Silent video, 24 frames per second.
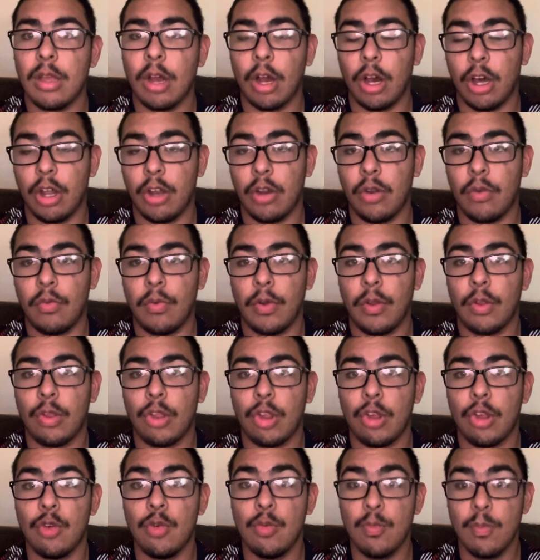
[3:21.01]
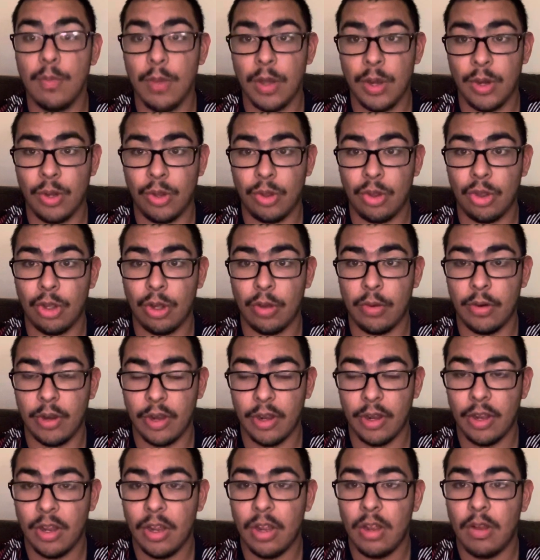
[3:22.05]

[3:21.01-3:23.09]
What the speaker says: On the road to Minnesota,